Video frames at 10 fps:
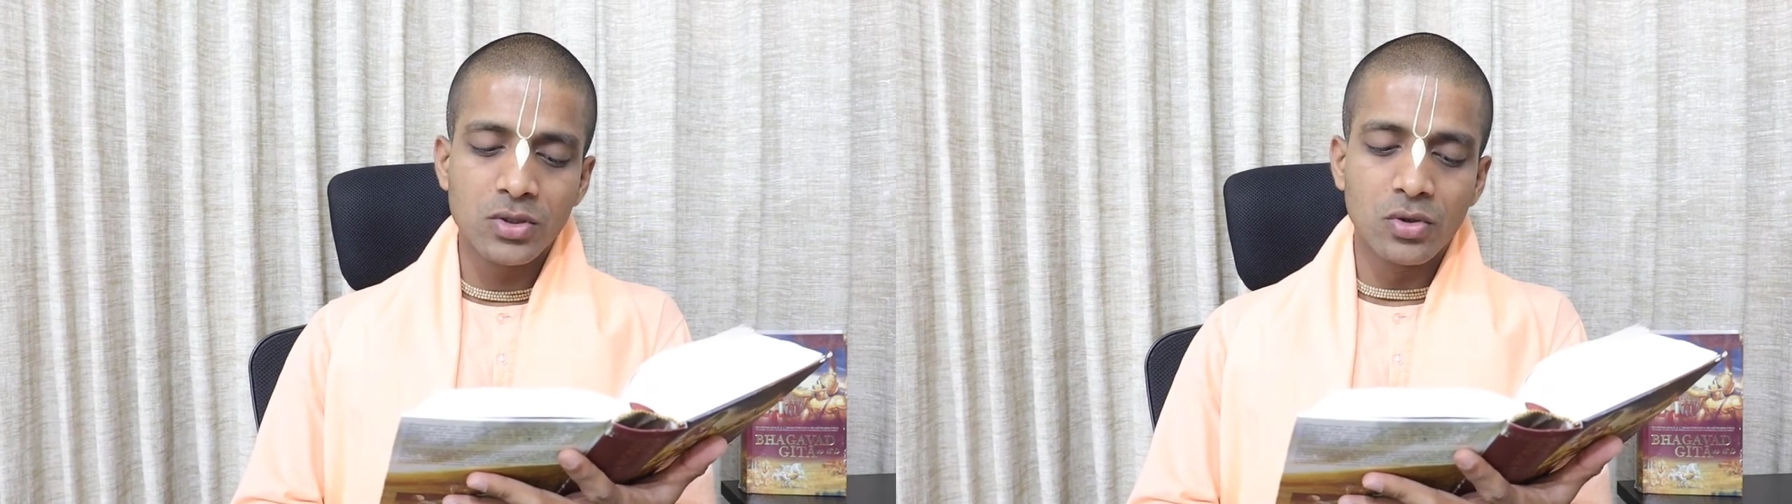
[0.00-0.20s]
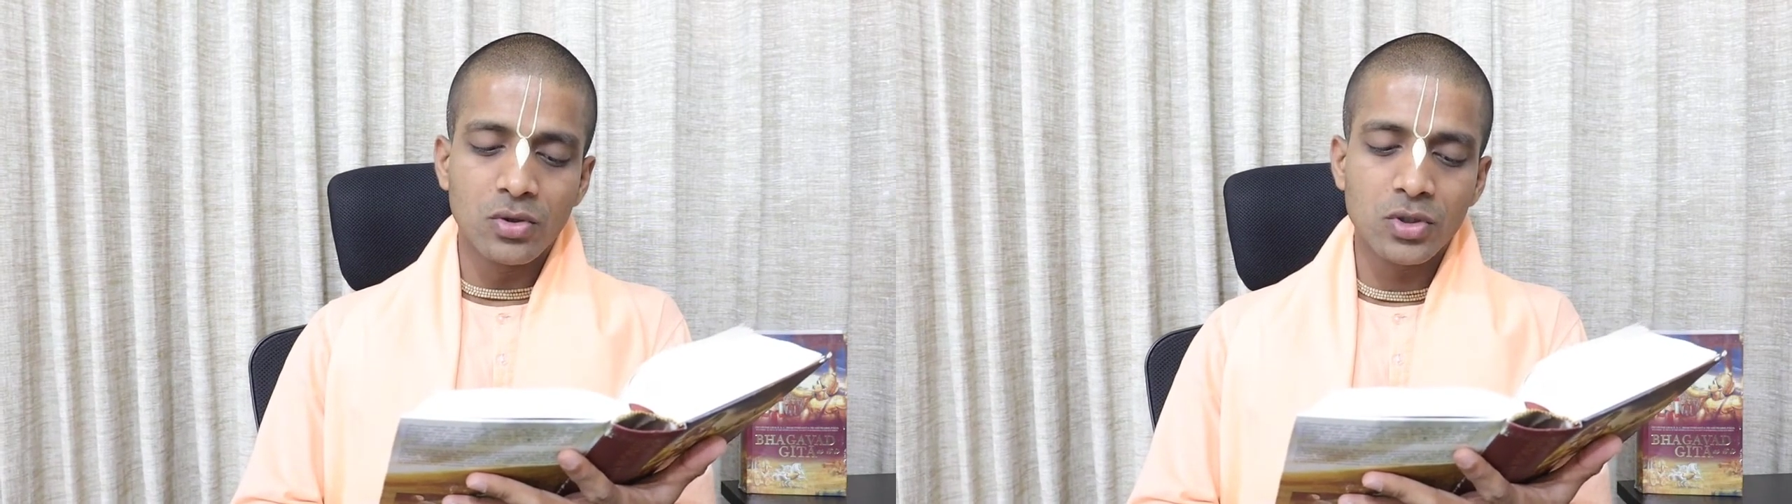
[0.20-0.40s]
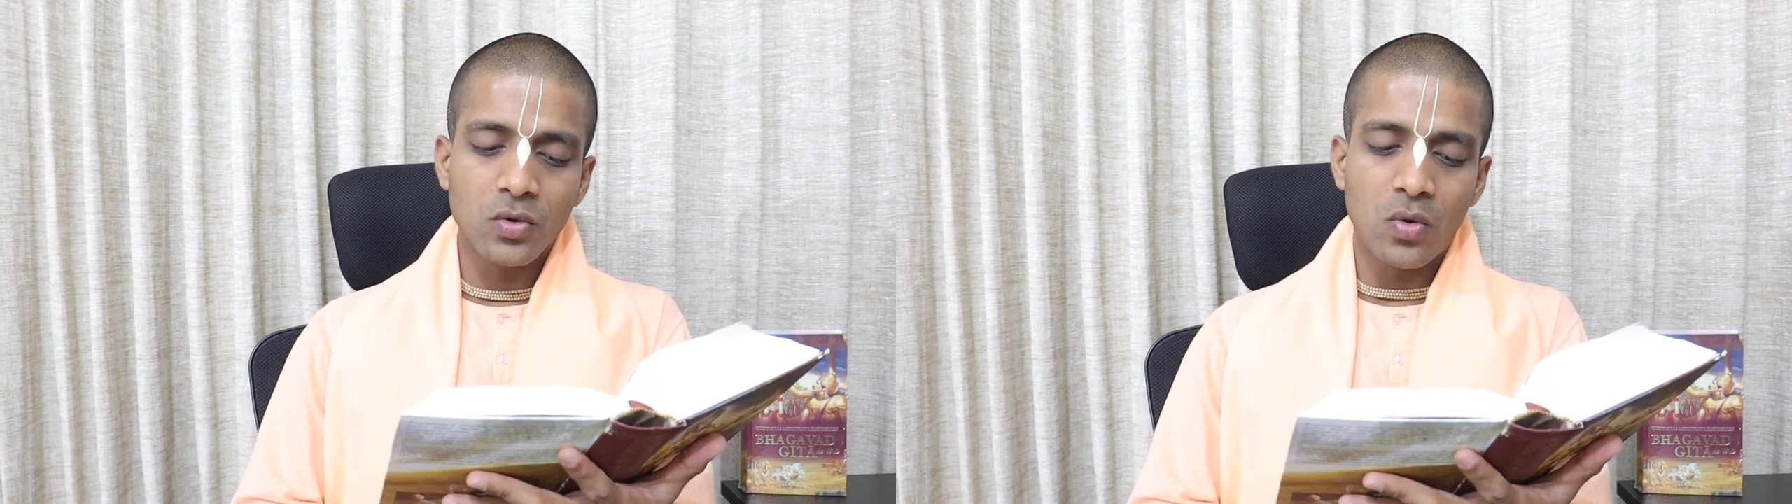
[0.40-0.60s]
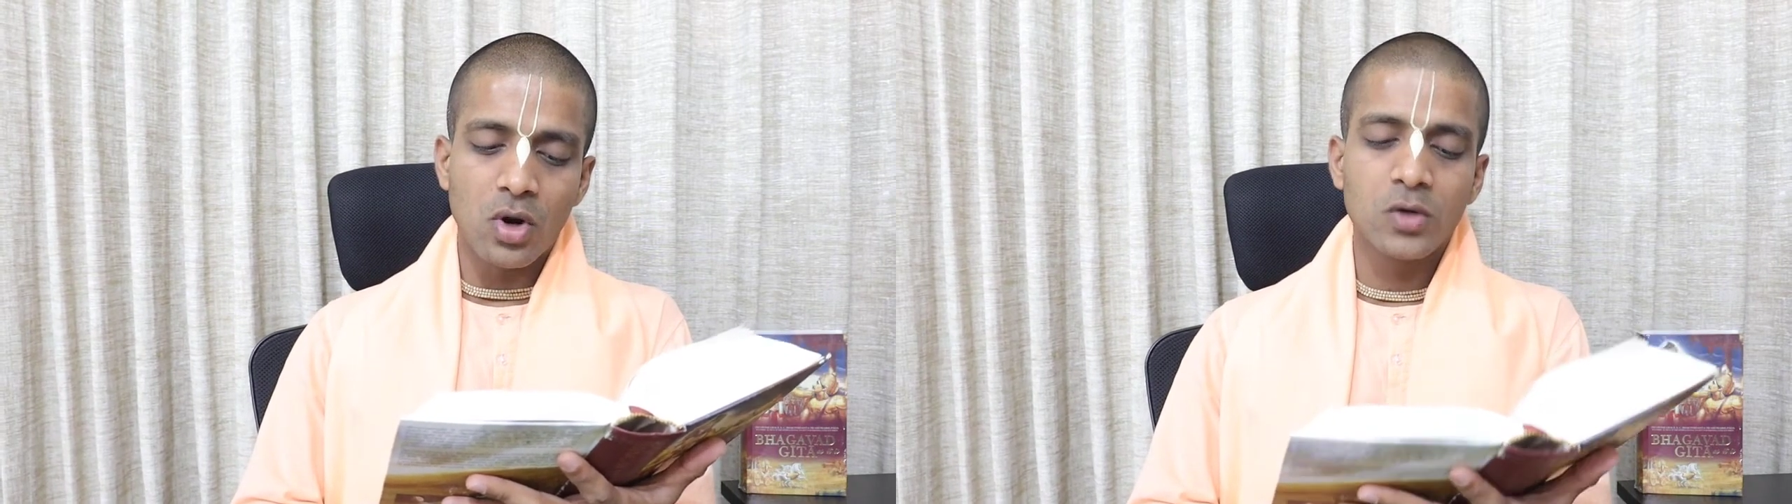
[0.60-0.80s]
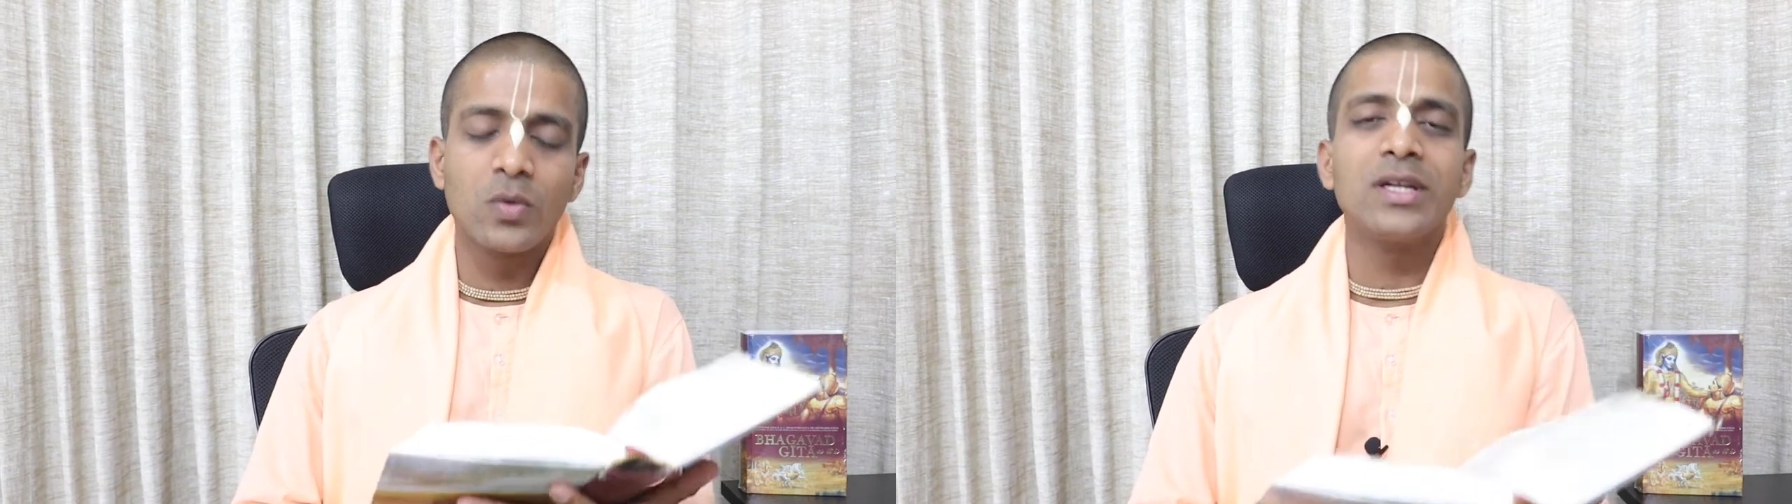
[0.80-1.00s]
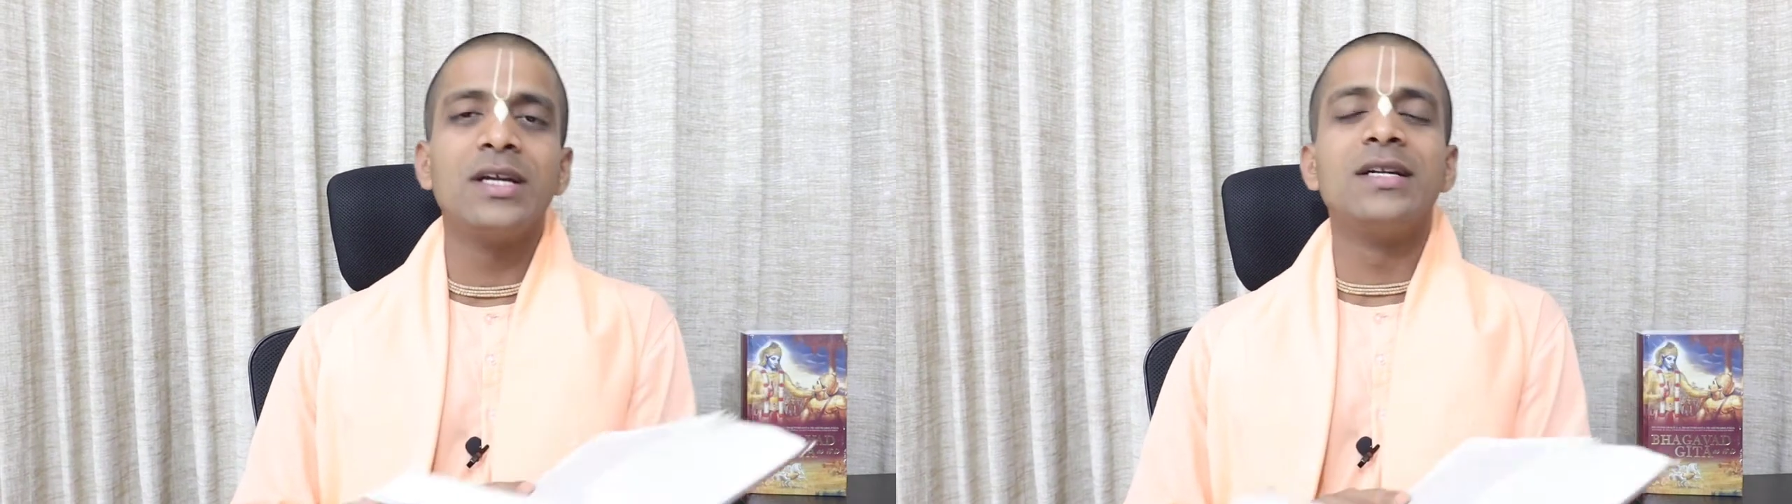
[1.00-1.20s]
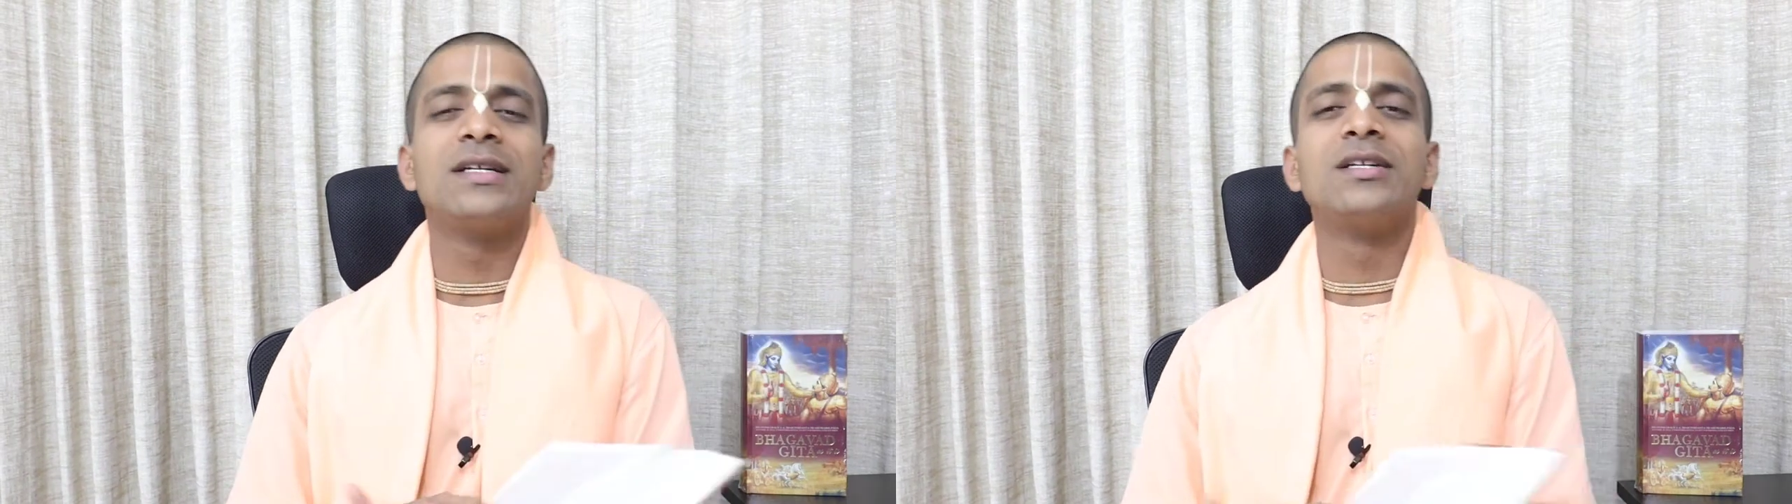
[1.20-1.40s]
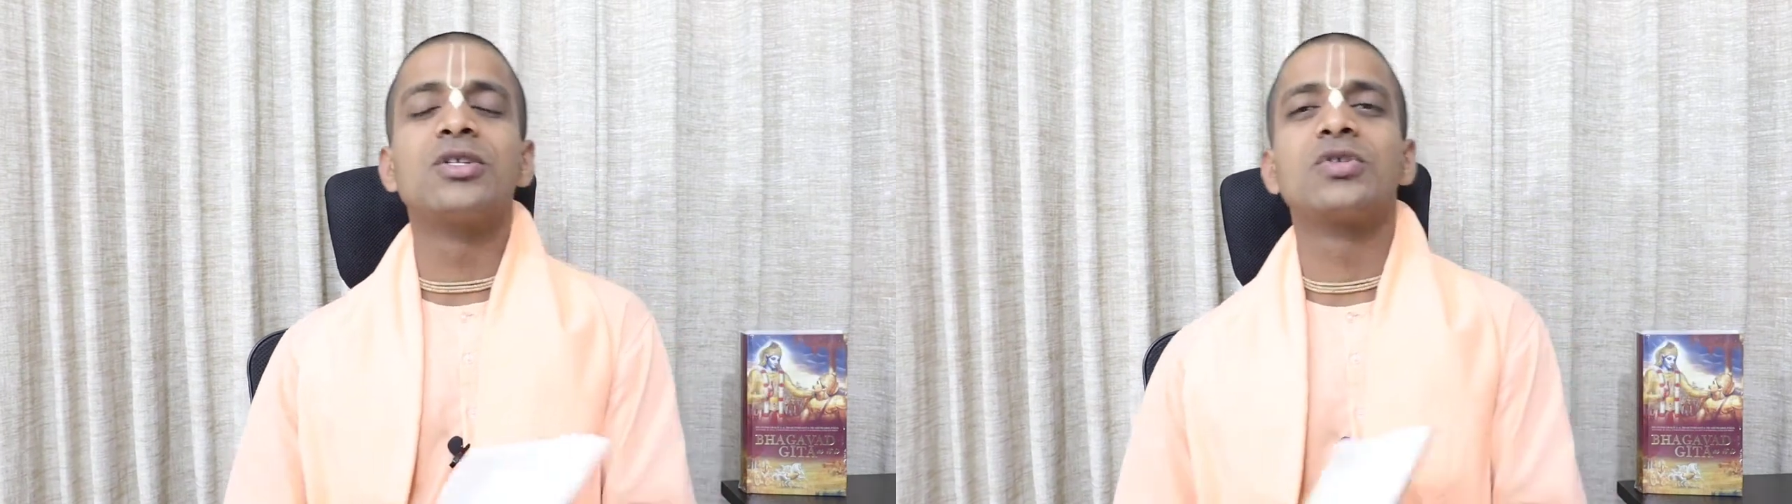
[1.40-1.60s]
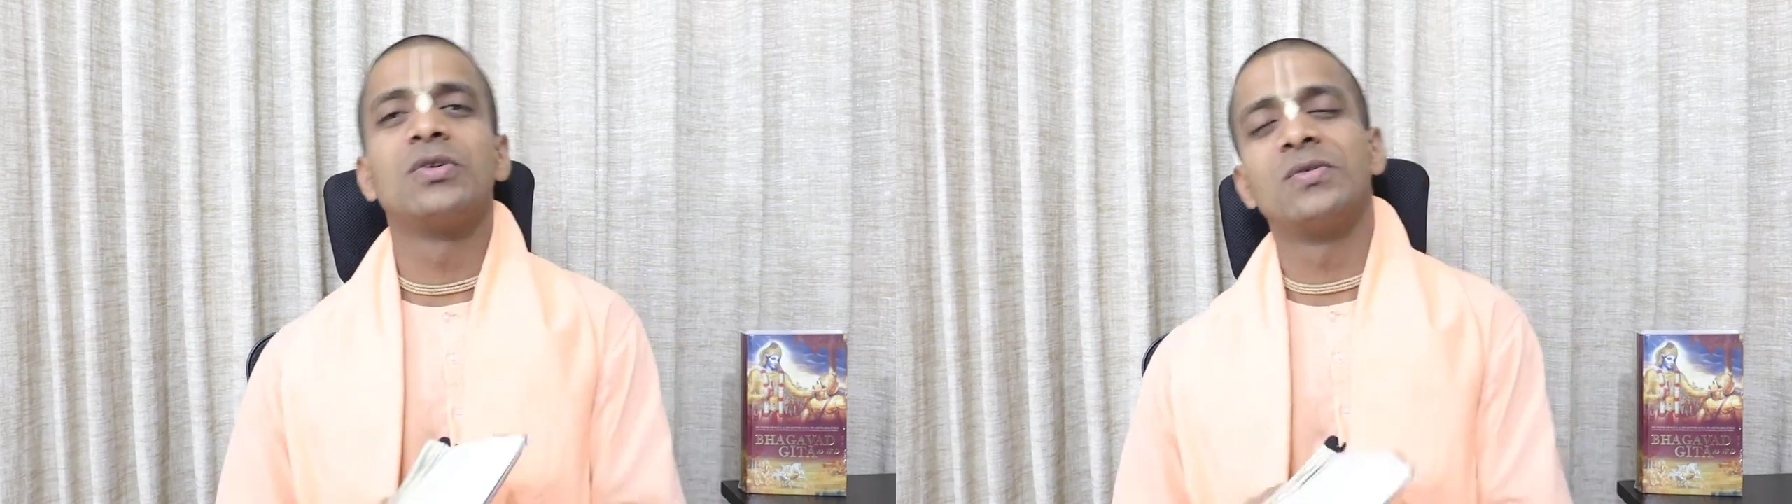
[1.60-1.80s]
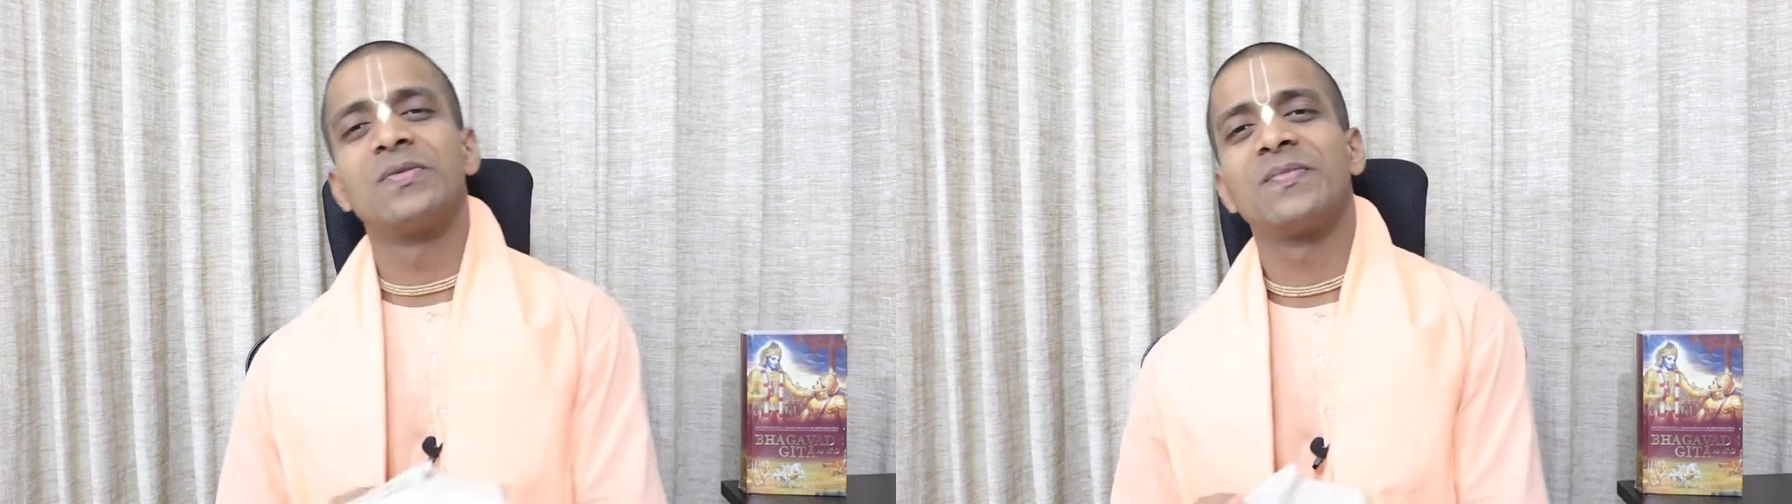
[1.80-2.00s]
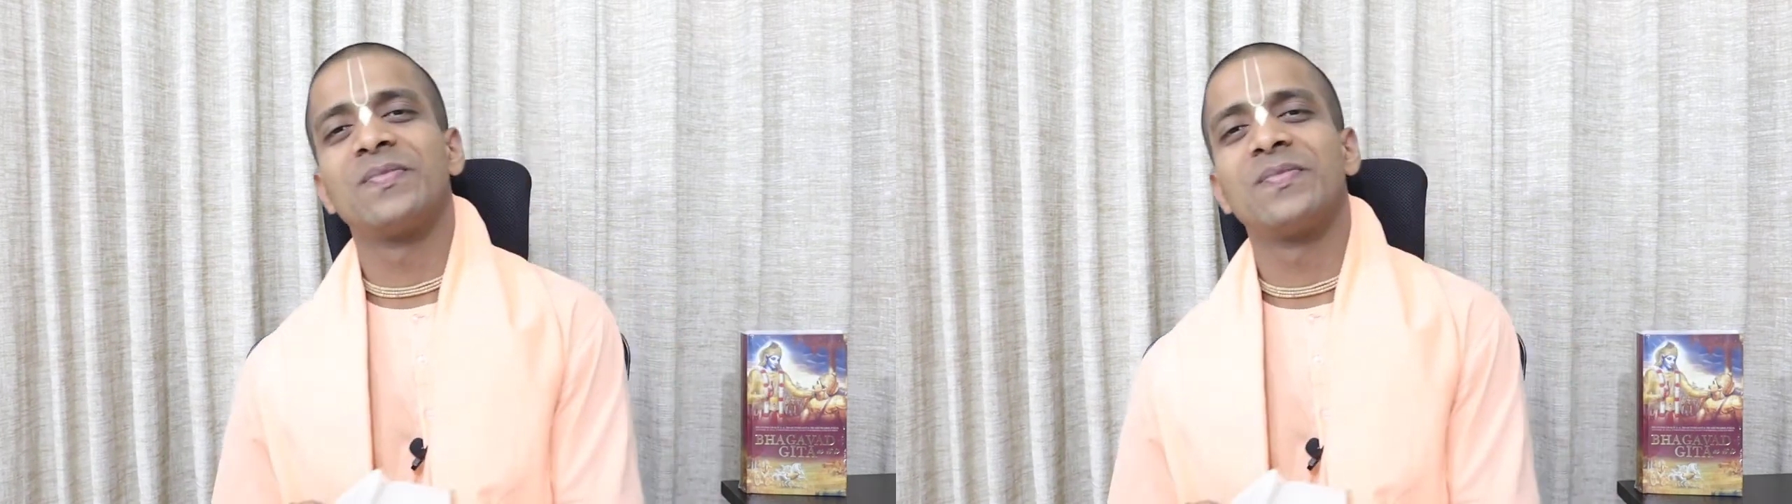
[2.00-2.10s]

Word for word: knows what one intends to do.